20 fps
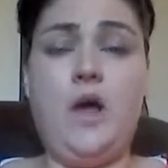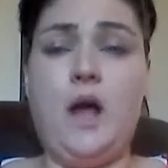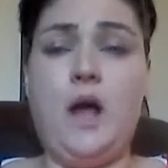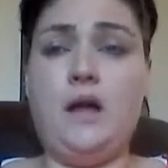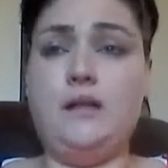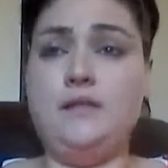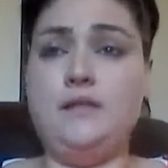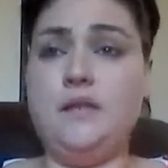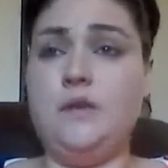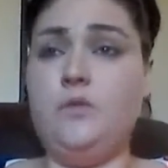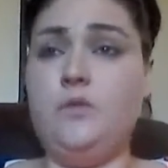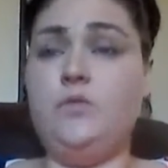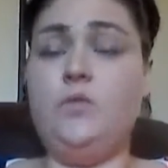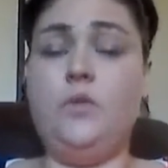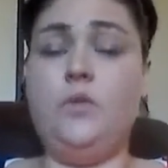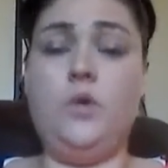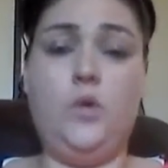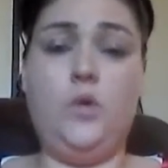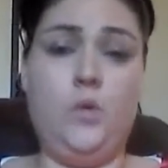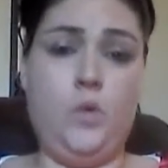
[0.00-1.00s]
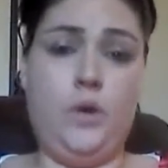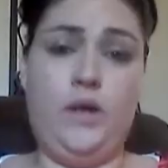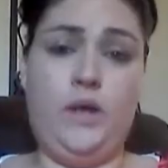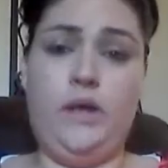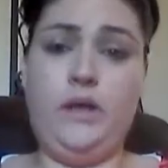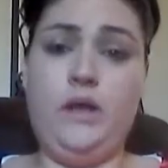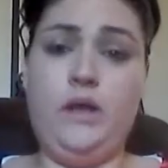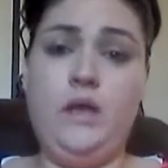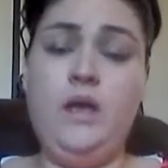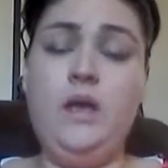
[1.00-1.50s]
got it done real
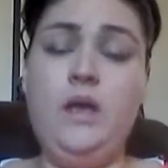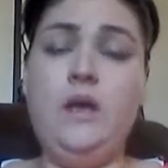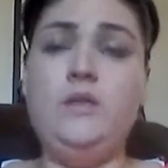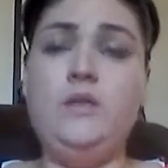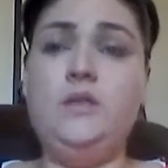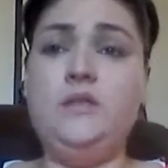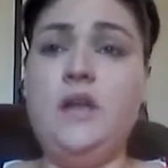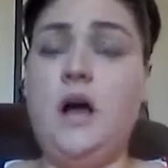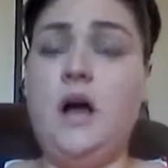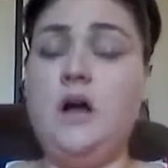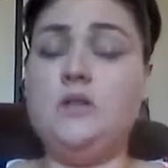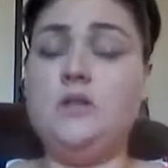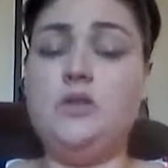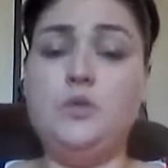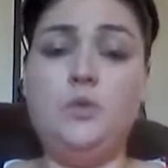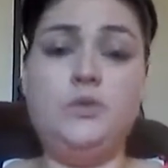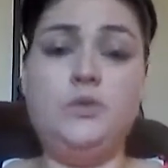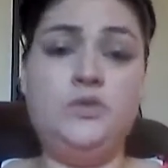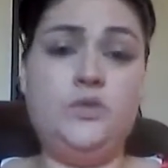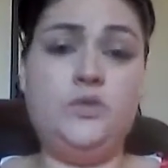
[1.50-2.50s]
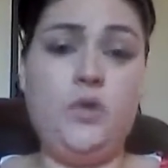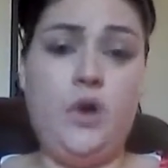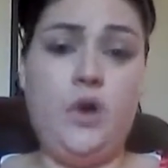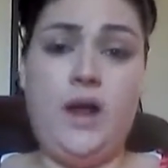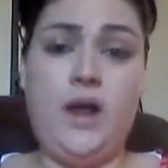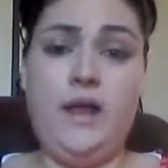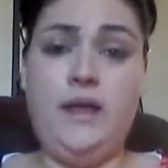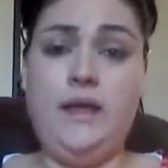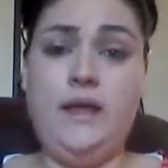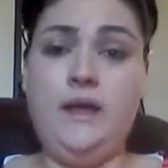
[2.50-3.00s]
quick. The doctor was
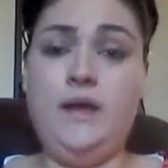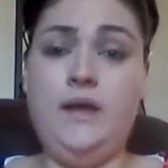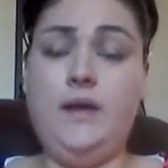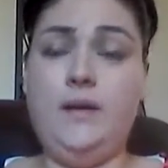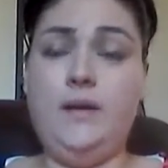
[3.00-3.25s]
great.